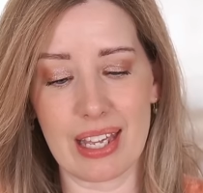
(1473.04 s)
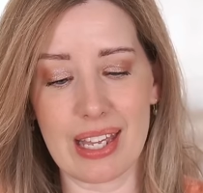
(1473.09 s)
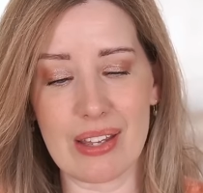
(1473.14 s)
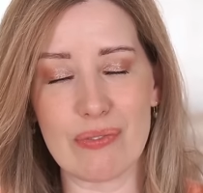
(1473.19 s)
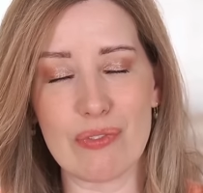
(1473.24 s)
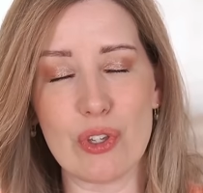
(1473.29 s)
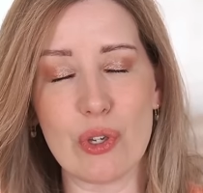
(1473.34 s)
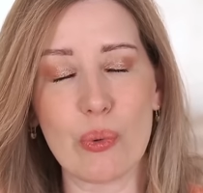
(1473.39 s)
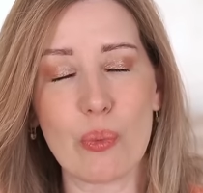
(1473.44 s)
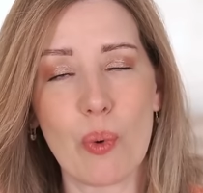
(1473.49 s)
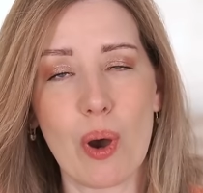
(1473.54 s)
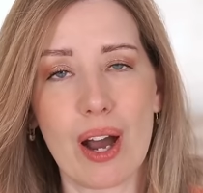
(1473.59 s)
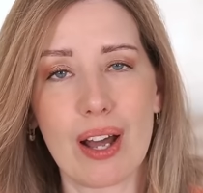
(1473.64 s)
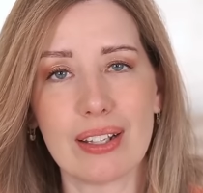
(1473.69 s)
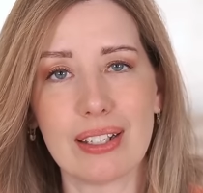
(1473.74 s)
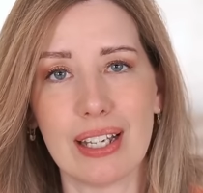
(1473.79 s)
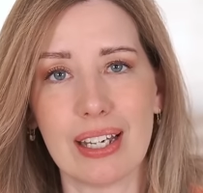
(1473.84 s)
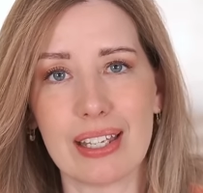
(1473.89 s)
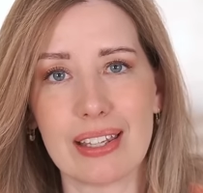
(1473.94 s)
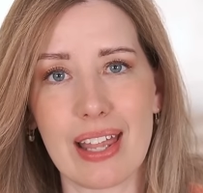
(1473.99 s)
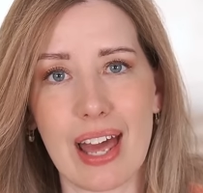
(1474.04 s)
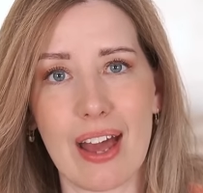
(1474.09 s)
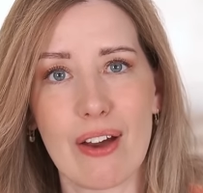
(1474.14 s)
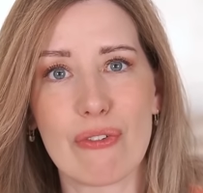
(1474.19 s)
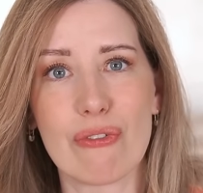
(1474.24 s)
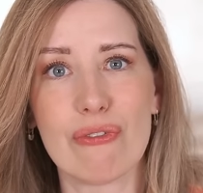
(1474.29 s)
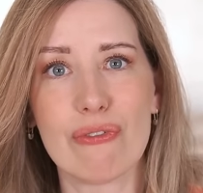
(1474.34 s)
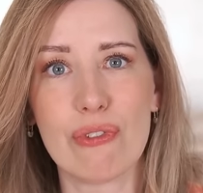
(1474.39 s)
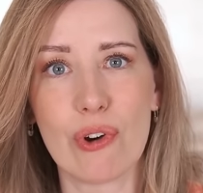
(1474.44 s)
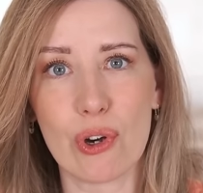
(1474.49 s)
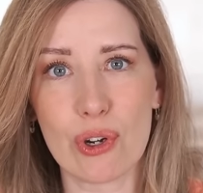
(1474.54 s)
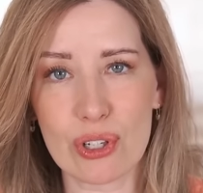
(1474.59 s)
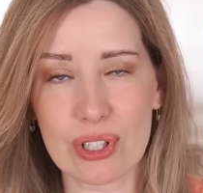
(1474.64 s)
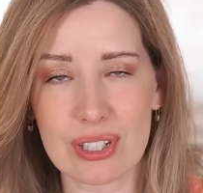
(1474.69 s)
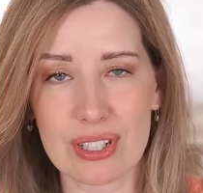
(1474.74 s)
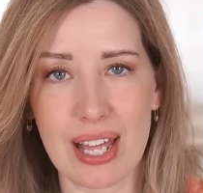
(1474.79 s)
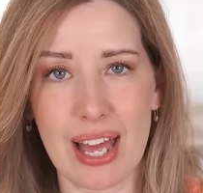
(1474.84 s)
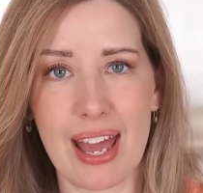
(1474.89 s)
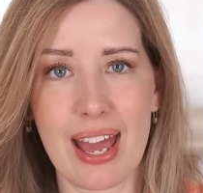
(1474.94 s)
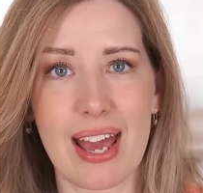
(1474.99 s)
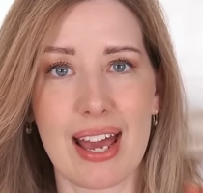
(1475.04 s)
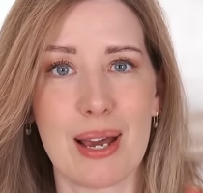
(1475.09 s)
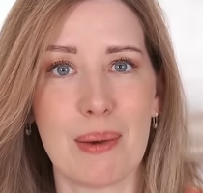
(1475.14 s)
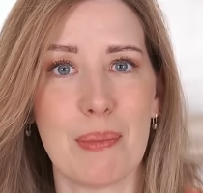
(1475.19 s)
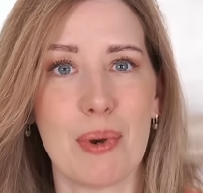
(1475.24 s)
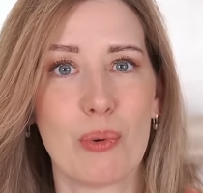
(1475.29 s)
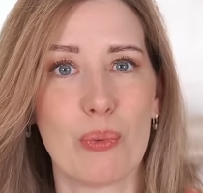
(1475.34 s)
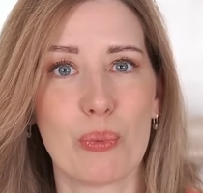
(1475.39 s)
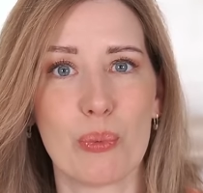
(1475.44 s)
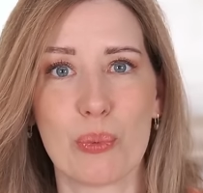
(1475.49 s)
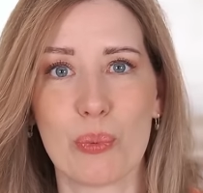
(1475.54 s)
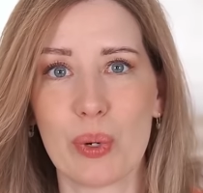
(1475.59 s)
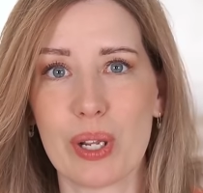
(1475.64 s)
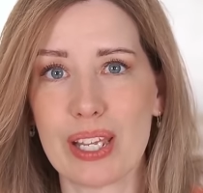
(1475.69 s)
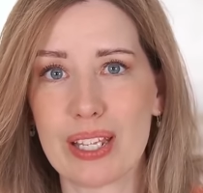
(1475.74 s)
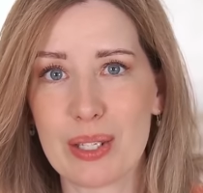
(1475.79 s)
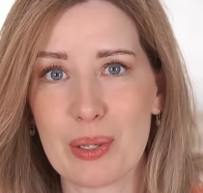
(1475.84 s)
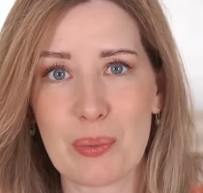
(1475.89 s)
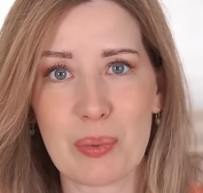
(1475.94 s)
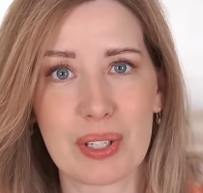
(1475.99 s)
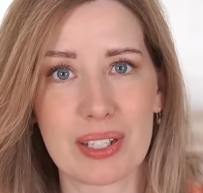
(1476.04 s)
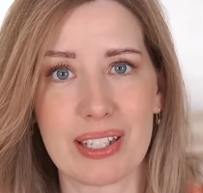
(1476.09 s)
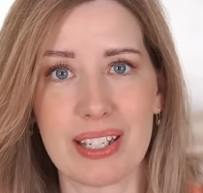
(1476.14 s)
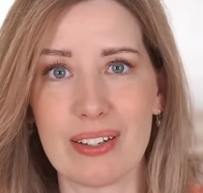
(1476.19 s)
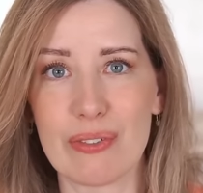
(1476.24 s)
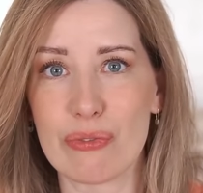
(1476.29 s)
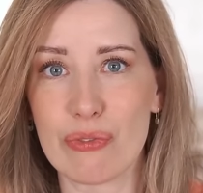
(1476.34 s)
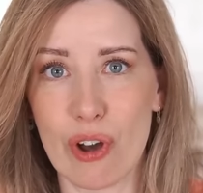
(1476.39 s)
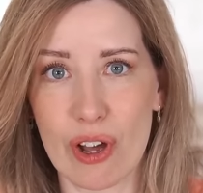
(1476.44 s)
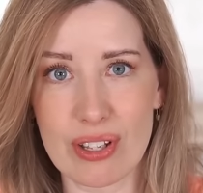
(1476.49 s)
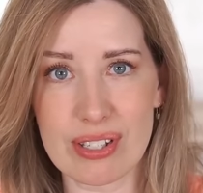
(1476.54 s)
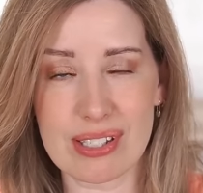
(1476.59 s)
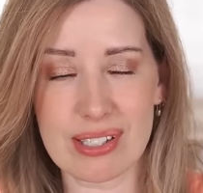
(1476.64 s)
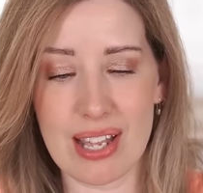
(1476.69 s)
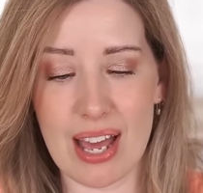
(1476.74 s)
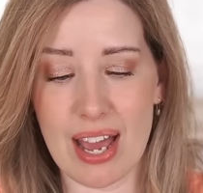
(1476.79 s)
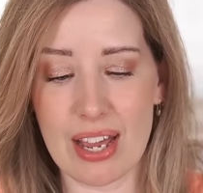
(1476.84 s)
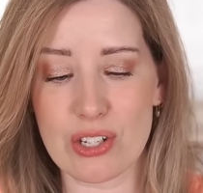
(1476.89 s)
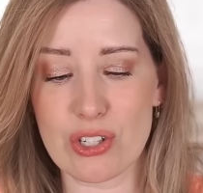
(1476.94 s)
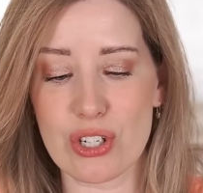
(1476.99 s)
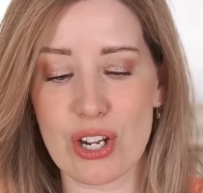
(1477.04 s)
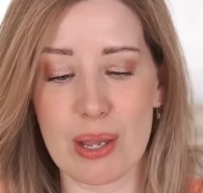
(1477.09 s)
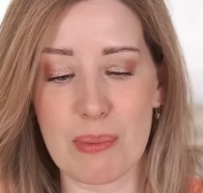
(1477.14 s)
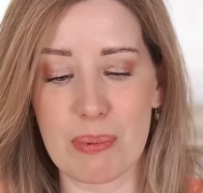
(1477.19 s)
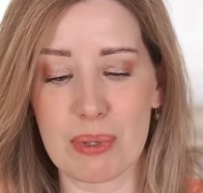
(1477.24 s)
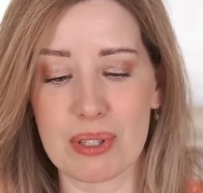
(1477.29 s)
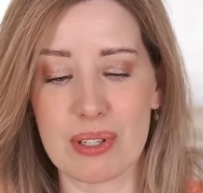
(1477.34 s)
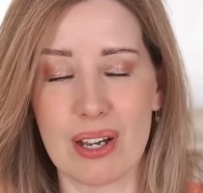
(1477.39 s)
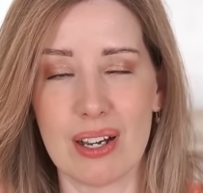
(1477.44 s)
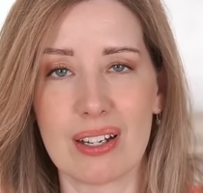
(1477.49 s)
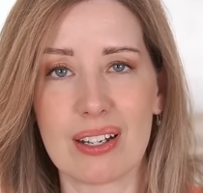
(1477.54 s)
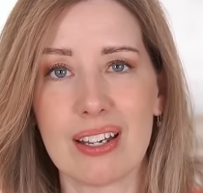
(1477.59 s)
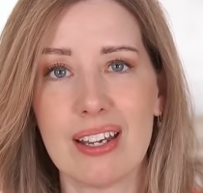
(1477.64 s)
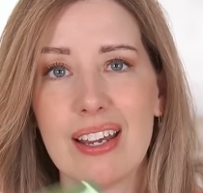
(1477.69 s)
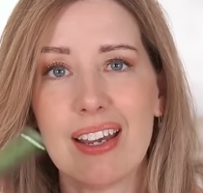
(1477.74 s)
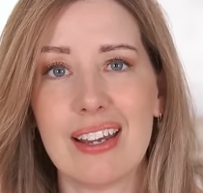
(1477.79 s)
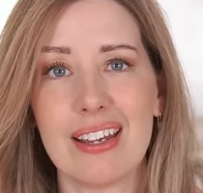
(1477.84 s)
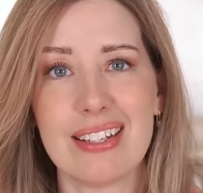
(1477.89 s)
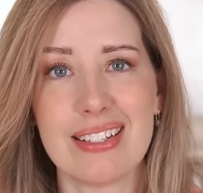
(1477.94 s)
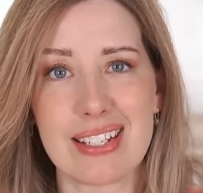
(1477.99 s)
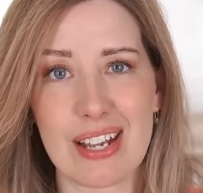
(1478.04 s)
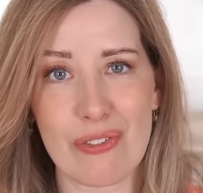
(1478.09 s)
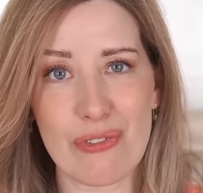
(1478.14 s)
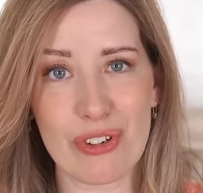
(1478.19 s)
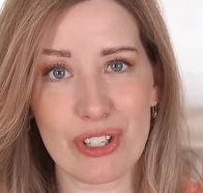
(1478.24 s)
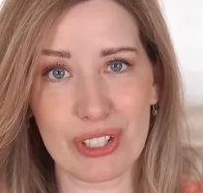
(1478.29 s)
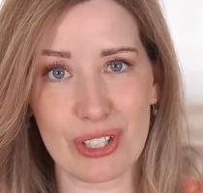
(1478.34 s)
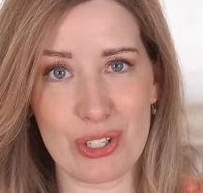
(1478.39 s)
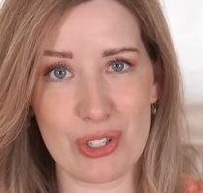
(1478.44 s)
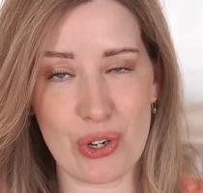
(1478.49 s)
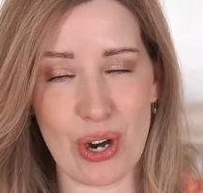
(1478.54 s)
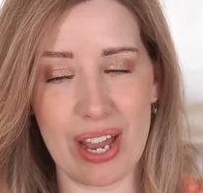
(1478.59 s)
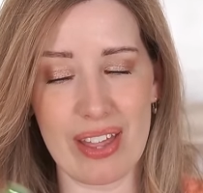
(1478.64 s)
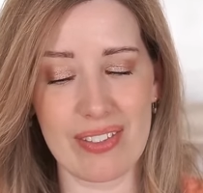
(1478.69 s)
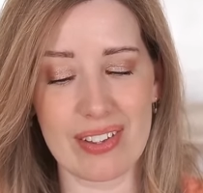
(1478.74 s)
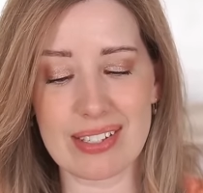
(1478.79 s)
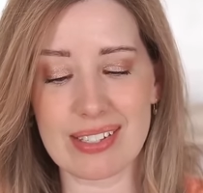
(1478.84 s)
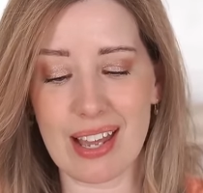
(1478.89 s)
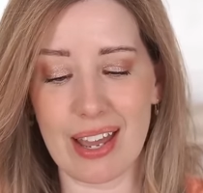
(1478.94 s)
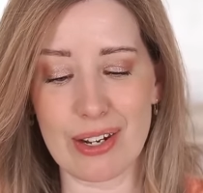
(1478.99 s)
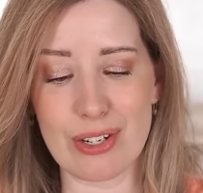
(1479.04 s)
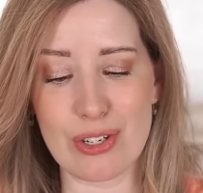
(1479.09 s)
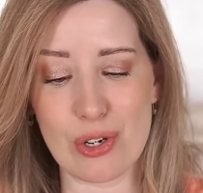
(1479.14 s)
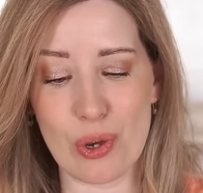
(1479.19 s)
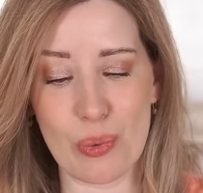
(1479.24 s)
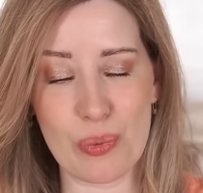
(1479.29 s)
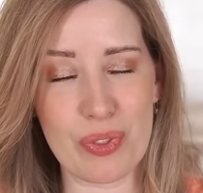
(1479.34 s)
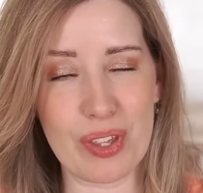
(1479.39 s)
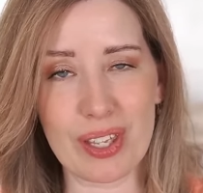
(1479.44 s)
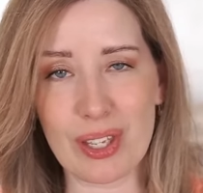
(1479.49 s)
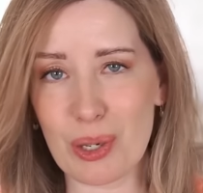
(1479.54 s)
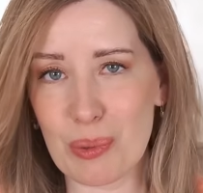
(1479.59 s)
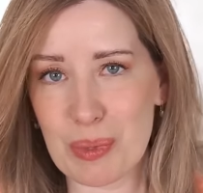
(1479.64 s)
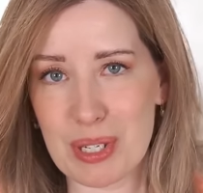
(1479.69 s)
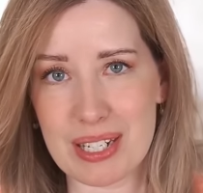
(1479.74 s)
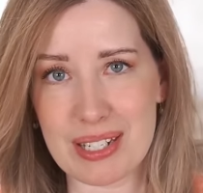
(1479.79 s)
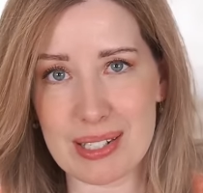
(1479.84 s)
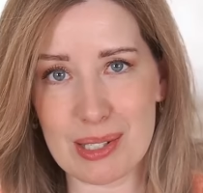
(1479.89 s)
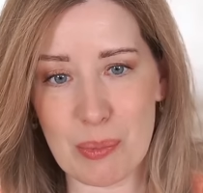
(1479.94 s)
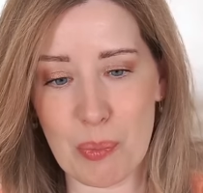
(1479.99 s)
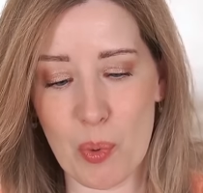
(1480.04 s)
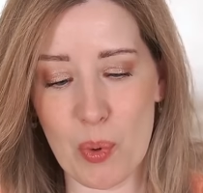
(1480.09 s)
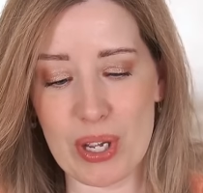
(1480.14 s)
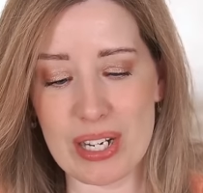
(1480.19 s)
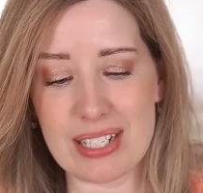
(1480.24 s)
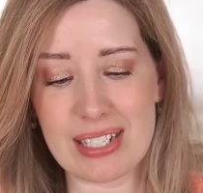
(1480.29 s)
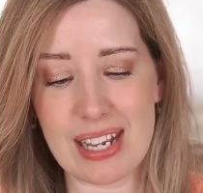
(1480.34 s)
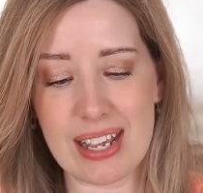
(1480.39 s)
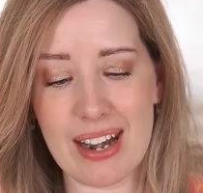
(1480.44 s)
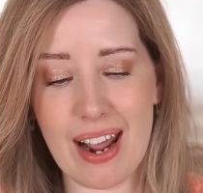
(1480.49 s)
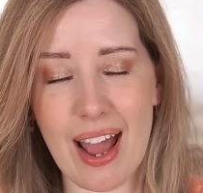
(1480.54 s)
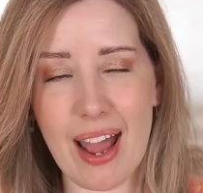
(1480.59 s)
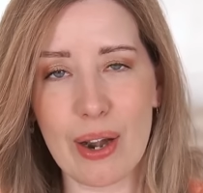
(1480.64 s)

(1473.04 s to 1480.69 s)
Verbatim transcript: If you want like that full glam, really, really false lash type of look, definitely try this. I don't think you'll be disappointed.